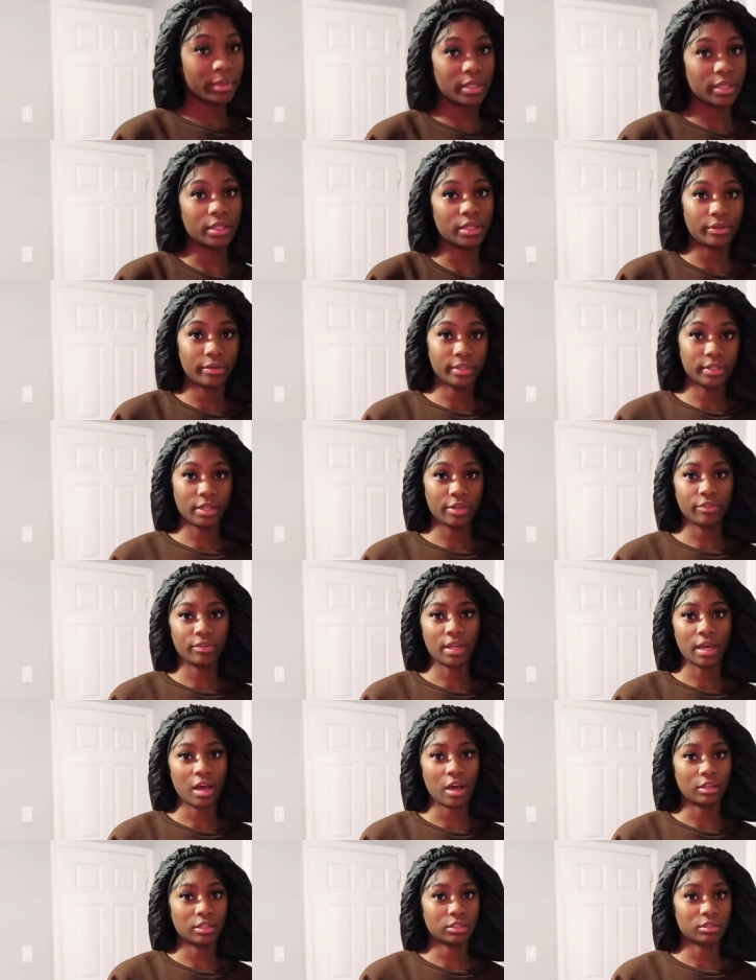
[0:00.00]
planning on leaving
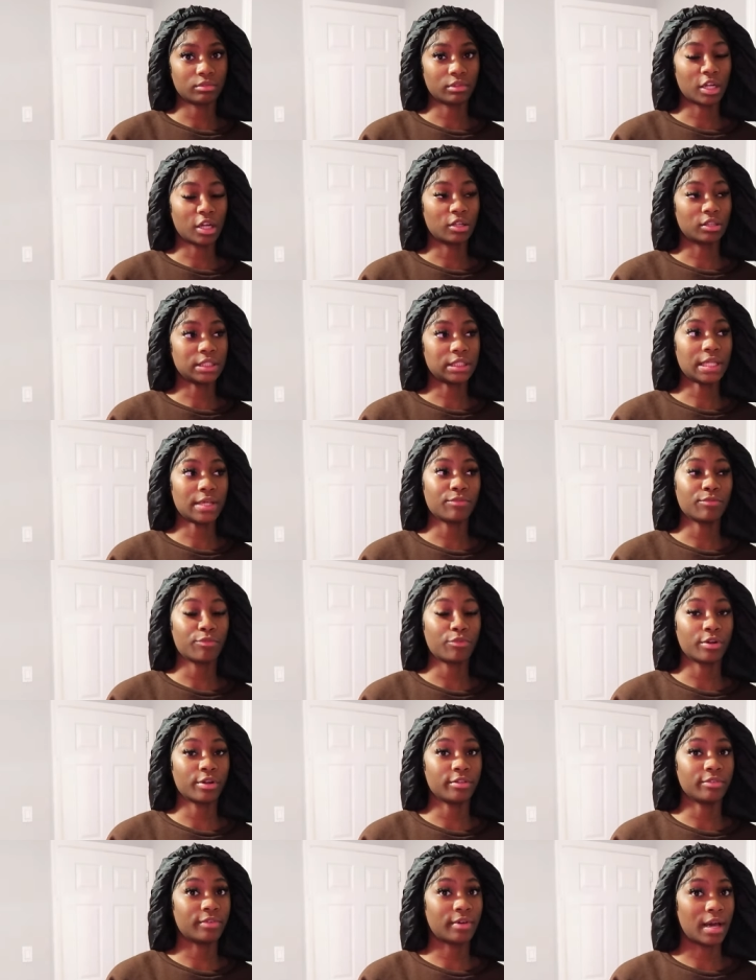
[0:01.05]
the house around
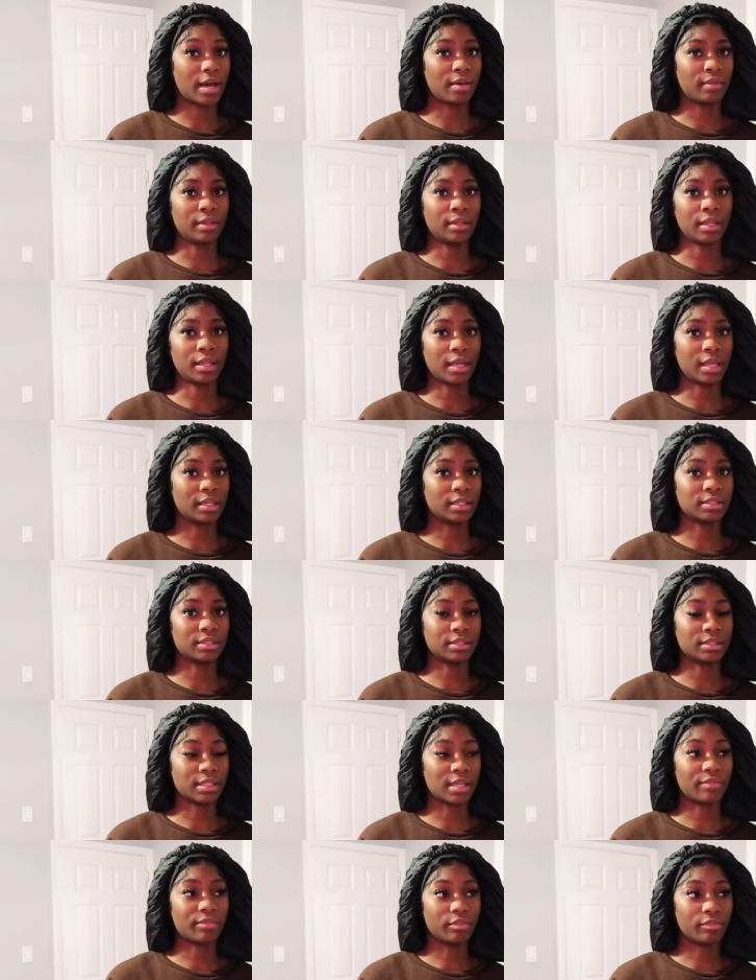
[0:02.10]
7:45, latest
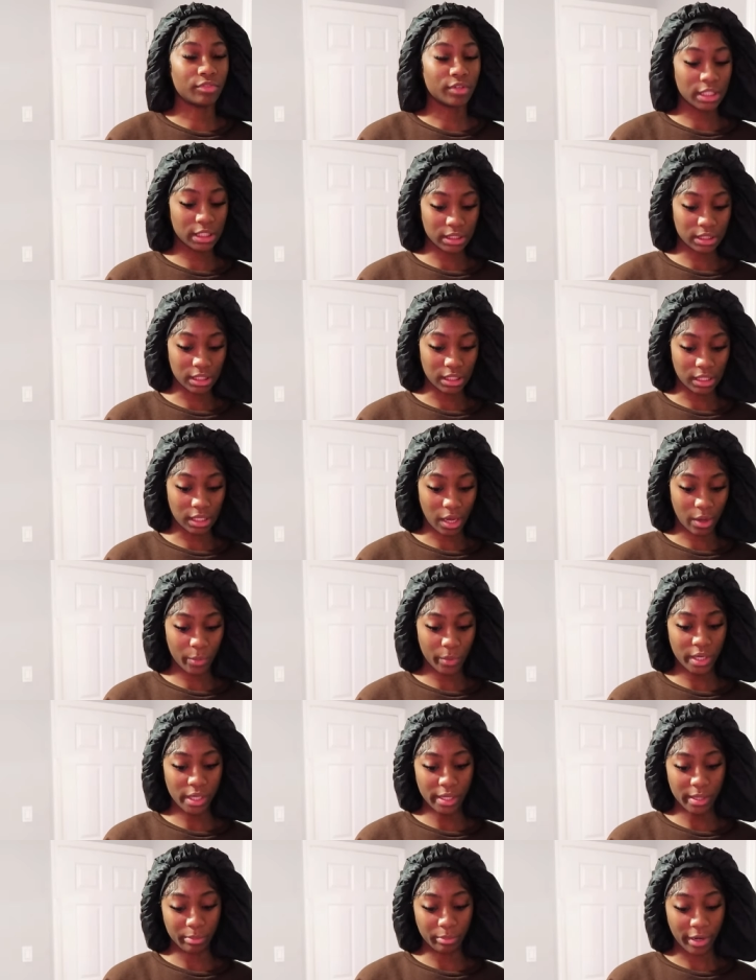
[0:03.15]
at 7:50. I
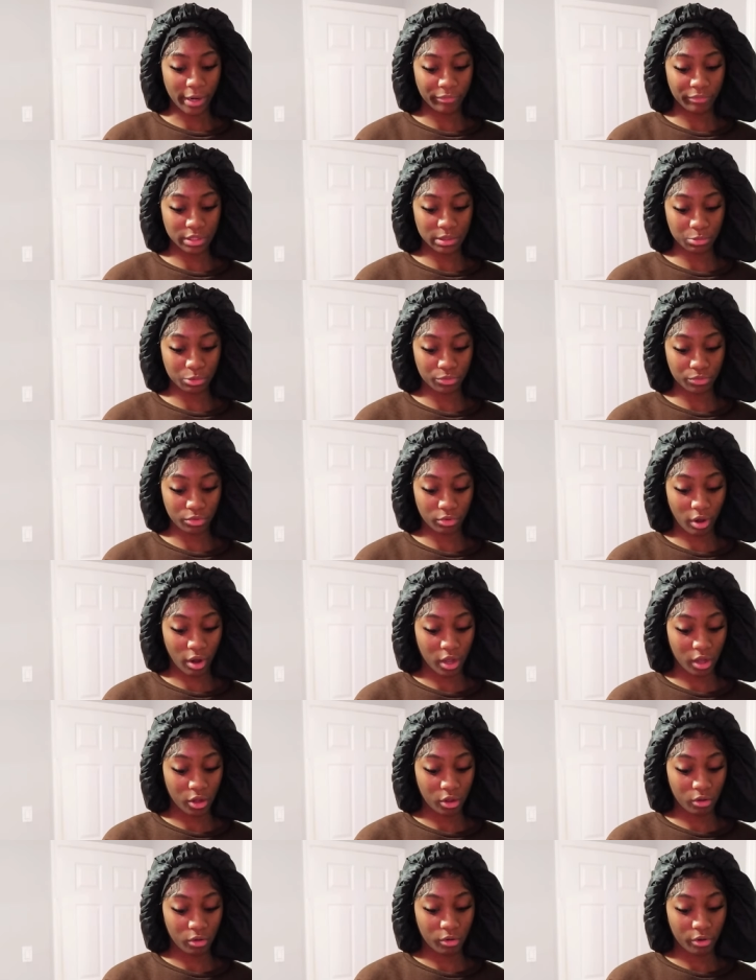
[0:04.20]
want to eat breakfast before
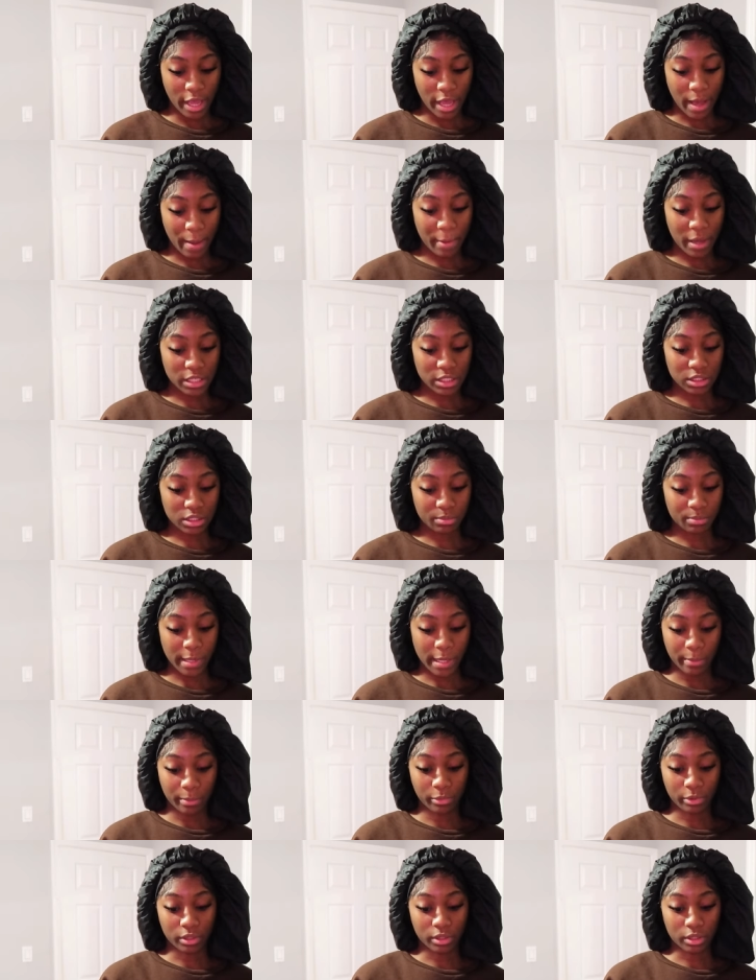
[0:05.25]
I go. I might just
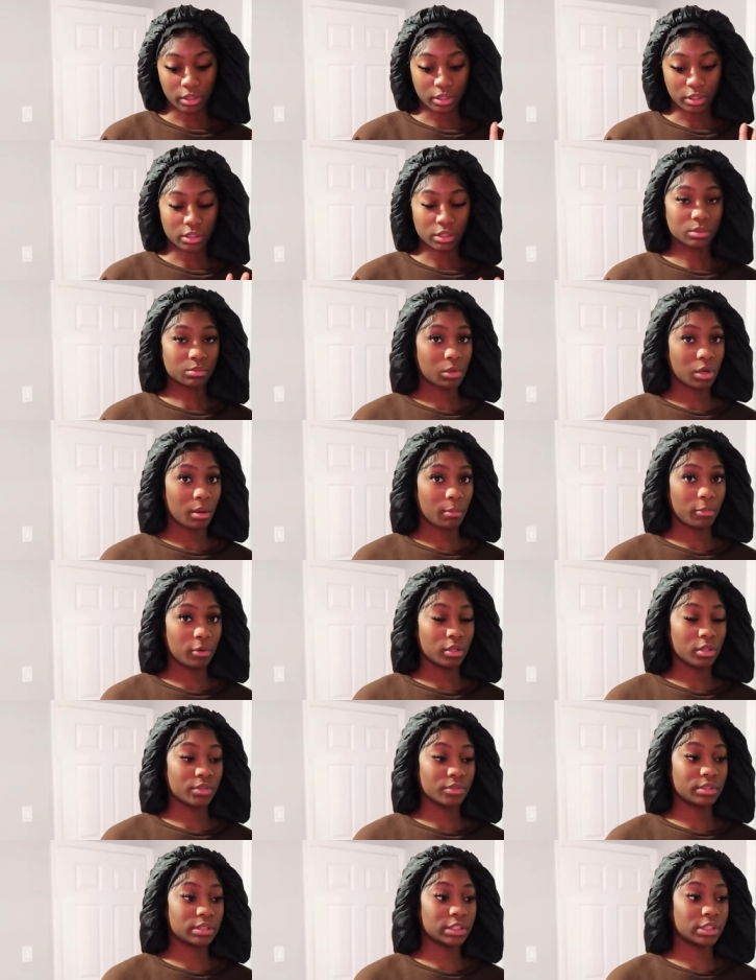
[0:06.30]
make me a little small
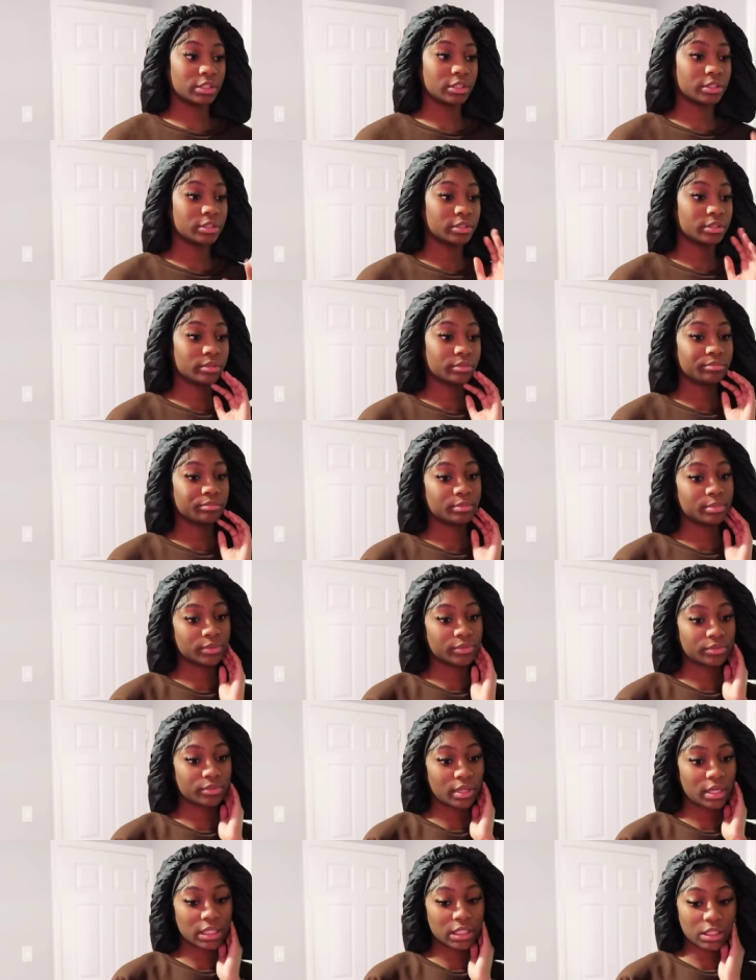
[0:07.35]
bowl of cereal
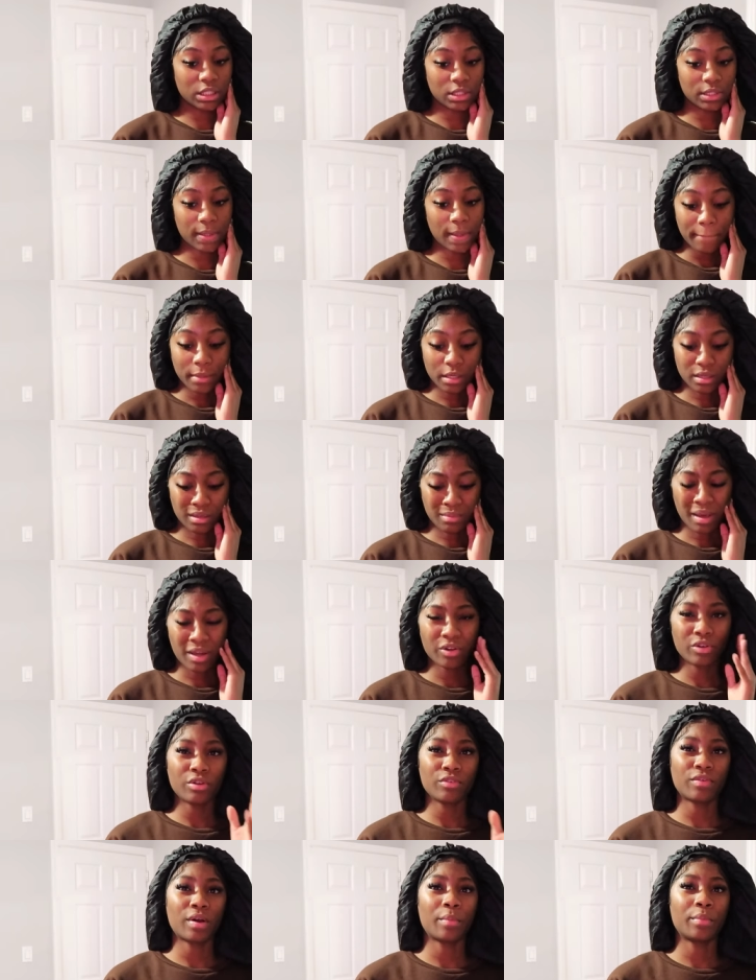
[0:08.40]
before I go. I
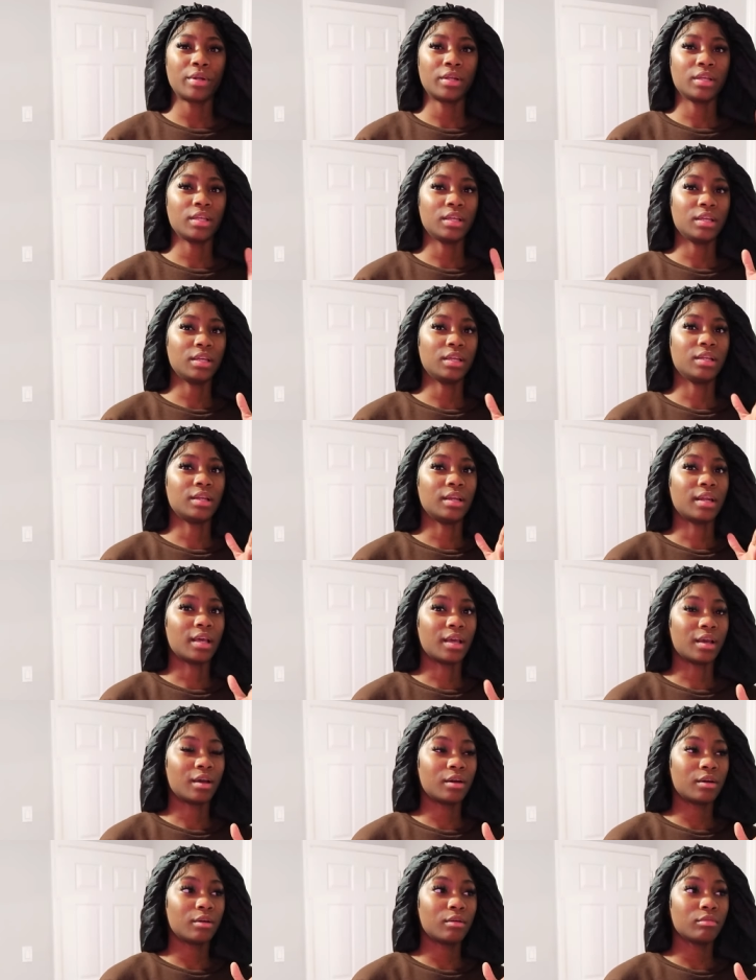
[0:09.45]
don't know if I'm gonna eat
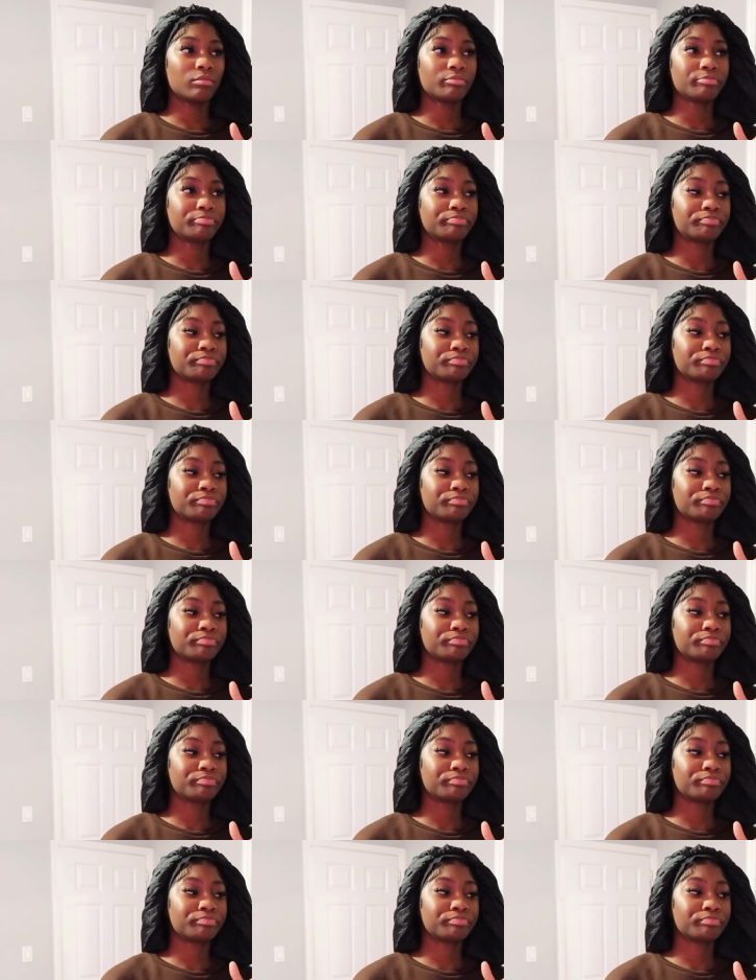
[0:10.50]
now